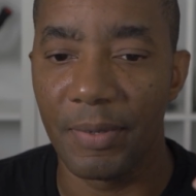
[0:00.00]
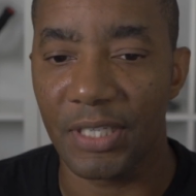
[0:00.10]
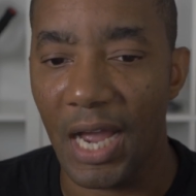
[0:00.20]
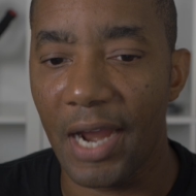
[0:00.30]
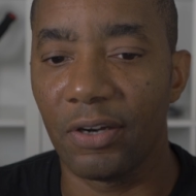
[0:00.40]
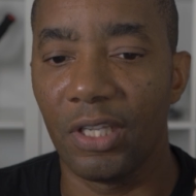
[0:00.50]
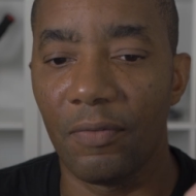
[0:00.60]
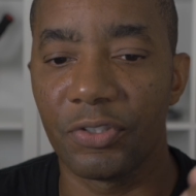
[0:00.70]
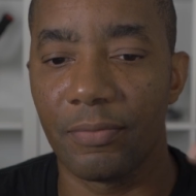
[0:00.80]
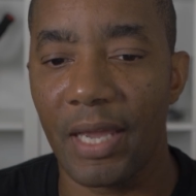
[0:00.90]
his iron
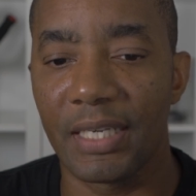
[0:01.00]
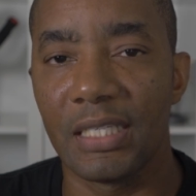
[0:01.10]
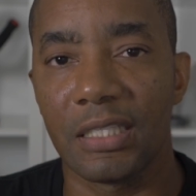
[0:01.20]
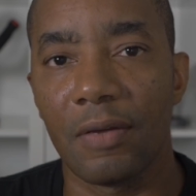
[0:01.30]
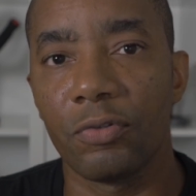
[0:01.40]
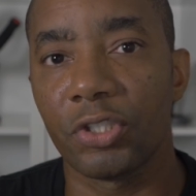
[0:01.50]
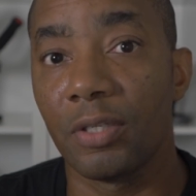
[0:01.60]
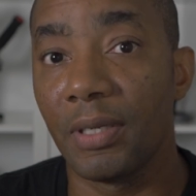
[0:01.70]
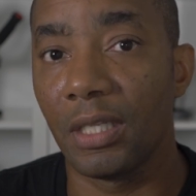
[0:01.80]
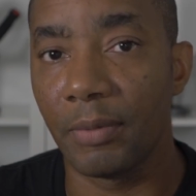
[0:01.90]
levels and manganese levels to
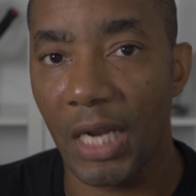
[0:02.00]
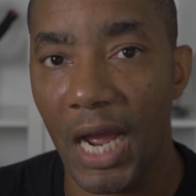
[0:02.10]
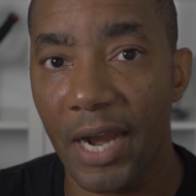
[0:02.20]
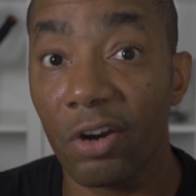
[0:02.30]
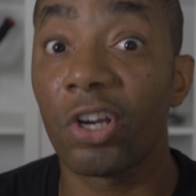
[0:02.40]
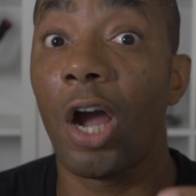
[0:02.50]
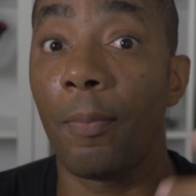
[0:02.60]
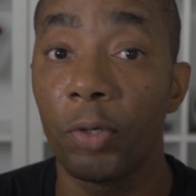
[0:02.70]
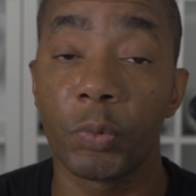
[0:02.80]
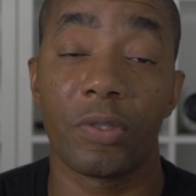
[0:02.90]
be a little bit higher,
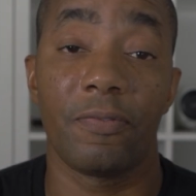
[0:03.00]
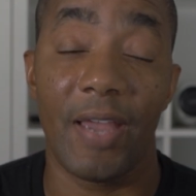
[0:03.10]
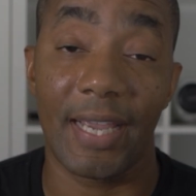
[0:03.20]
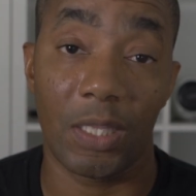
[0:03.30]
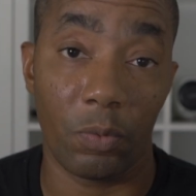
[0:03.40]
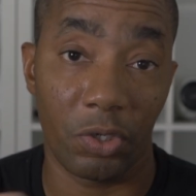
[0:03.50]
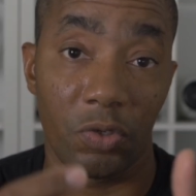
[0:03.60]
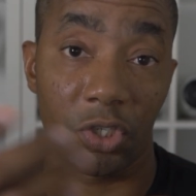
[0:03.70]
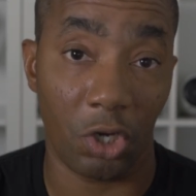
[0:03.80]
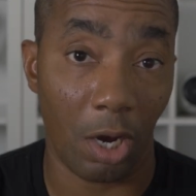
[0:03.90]
coupled with the fact that we're
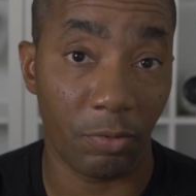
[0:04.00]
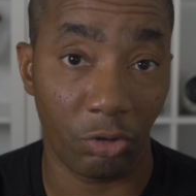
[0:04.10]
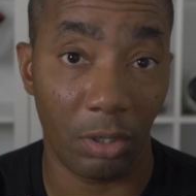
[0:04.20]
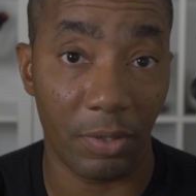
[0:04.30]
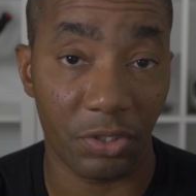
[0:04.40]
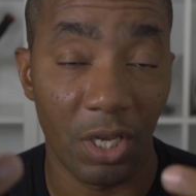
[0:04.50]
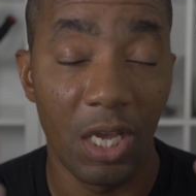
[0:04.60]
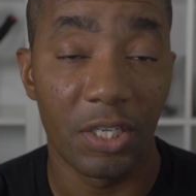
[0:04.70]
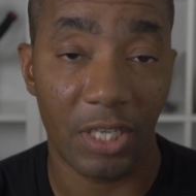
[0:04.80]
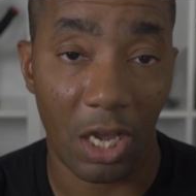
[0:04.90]
using carbon treatments
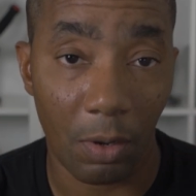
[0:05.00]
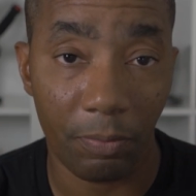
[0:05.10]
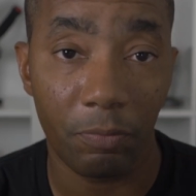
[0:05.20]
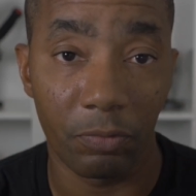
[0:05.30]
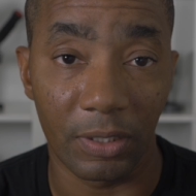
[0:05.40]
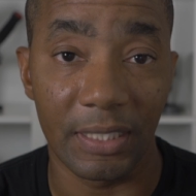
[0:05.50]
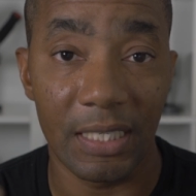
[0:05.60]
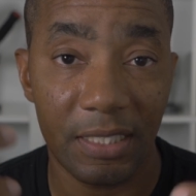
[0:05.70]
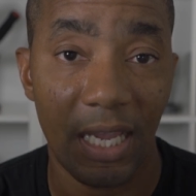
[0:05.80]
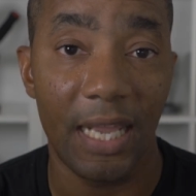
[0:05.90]
to help
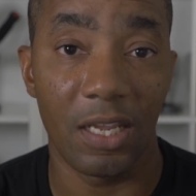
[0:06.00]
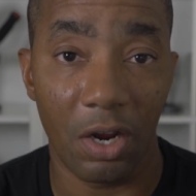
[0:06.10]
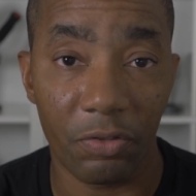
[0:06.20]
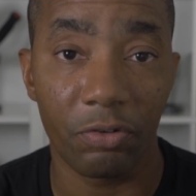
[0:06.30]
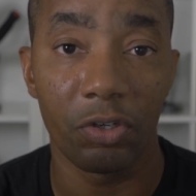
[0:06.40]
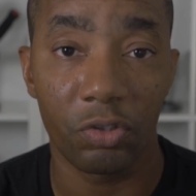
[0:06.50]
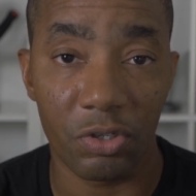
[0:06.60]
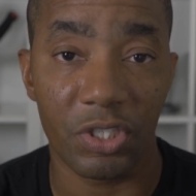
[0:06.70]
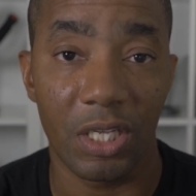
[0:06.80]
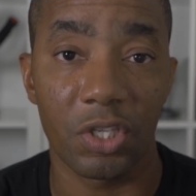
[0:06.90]
release any other
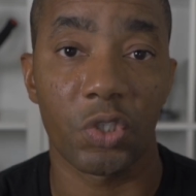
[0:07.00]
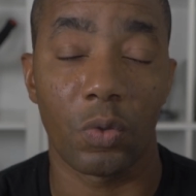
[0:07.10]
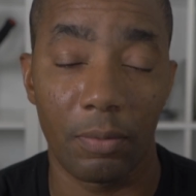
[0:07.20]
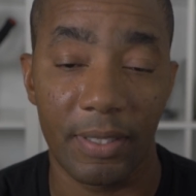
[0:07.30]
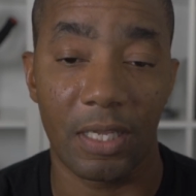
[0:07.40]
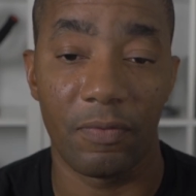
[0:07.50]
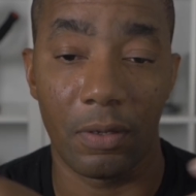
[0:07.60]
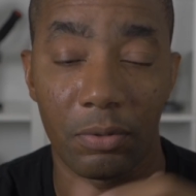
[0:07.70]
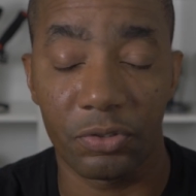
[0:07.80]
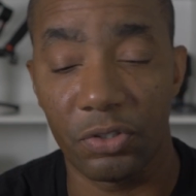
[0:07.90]
nutrients in the soil and make that
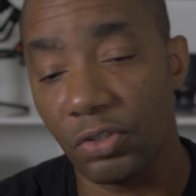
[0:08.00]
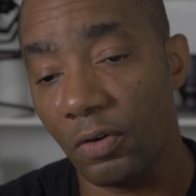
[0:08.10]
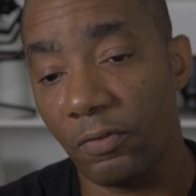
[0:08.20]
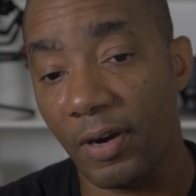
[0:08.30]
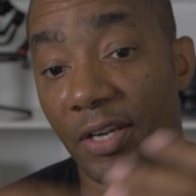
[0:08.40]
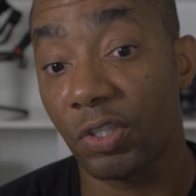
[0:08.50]
available to the turf grass.